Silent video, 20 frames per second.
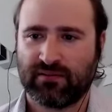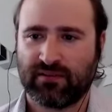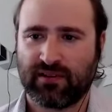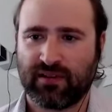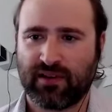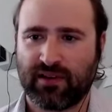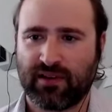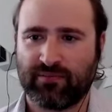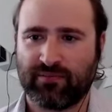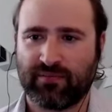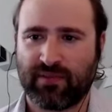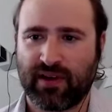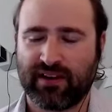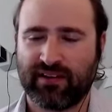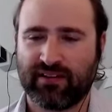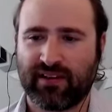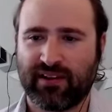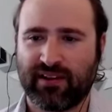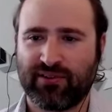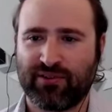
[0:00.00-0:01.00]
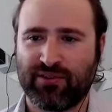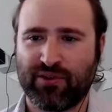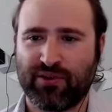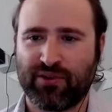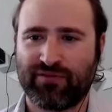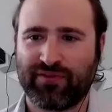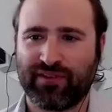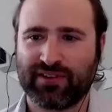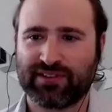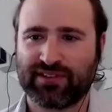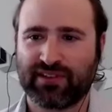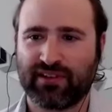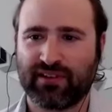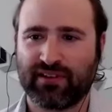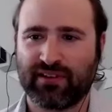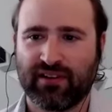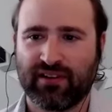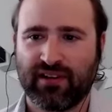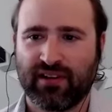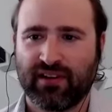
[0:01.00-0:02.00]
I don't know if there's
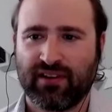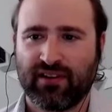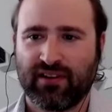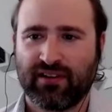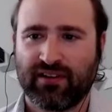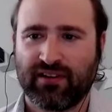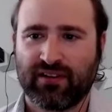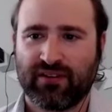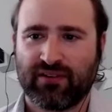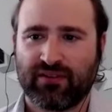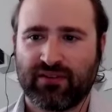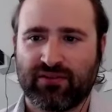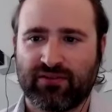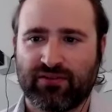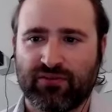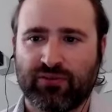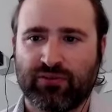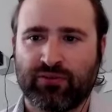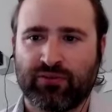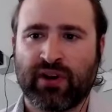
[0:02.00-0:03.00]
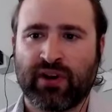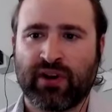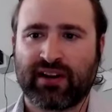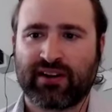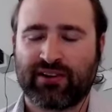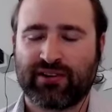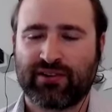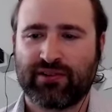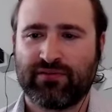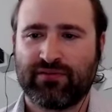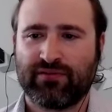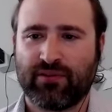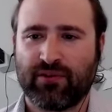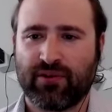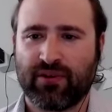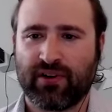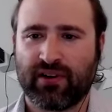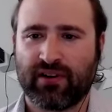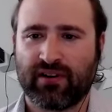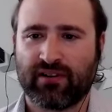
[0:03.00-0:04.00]
a record
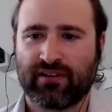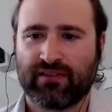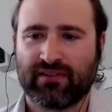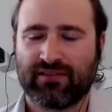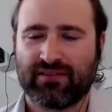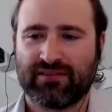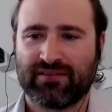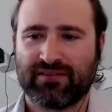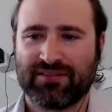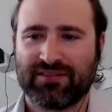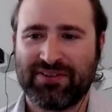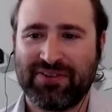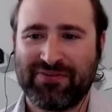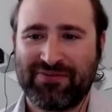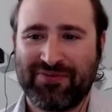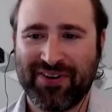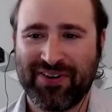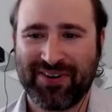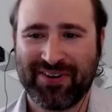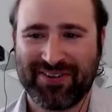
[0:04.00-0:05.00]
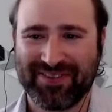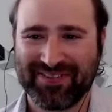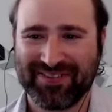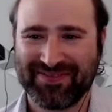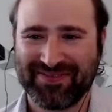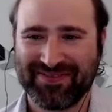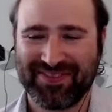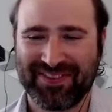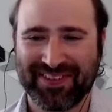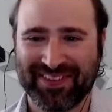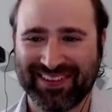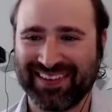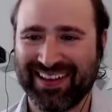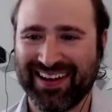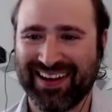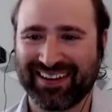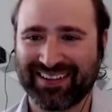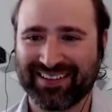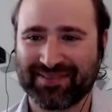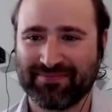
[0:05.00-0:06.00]
for the
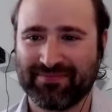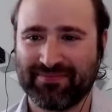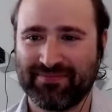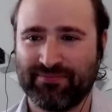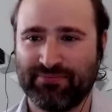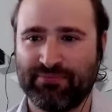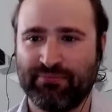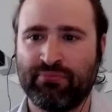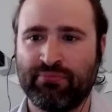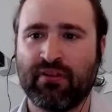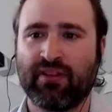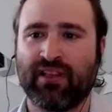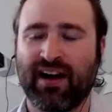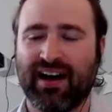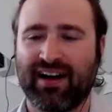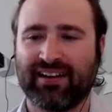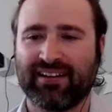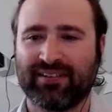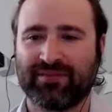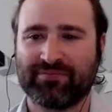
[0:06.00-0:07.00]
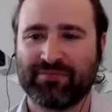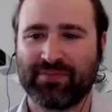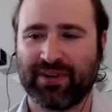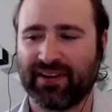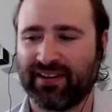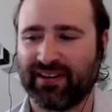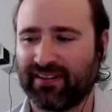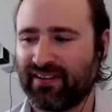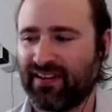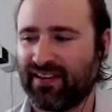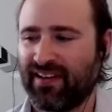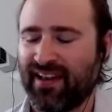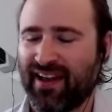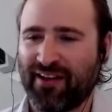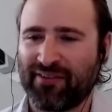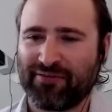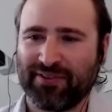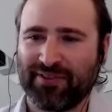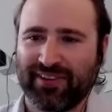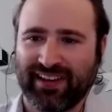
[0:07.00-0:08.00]
longest block, but
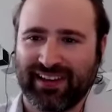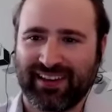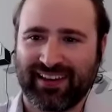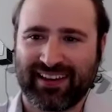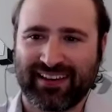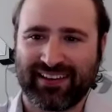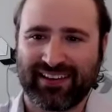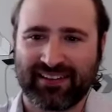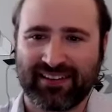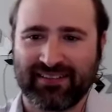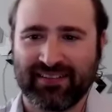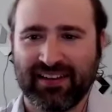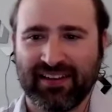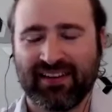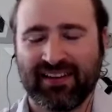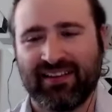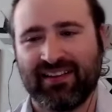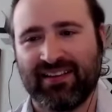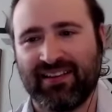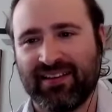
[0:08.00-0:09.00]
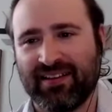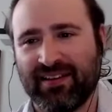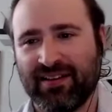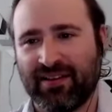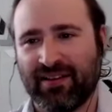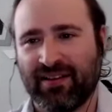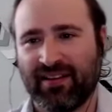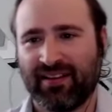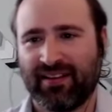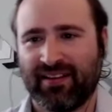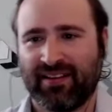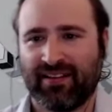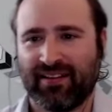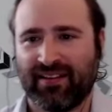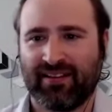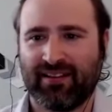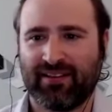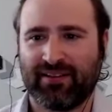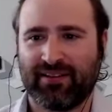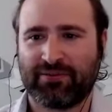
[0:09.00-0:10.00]
I feel like I could
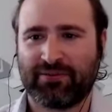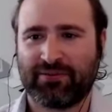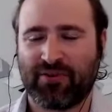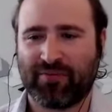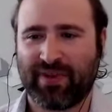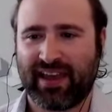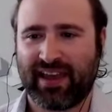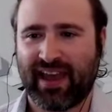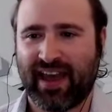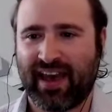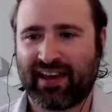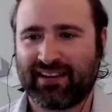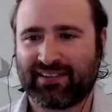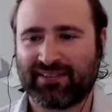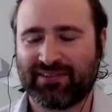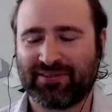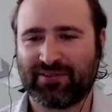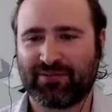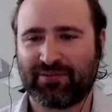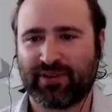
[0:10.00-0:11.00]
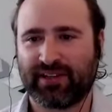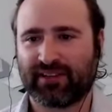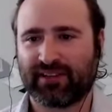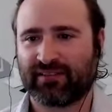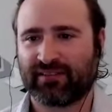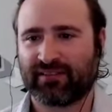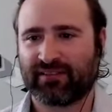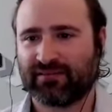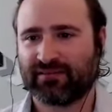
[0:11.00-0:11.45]
throw my hat into the ring.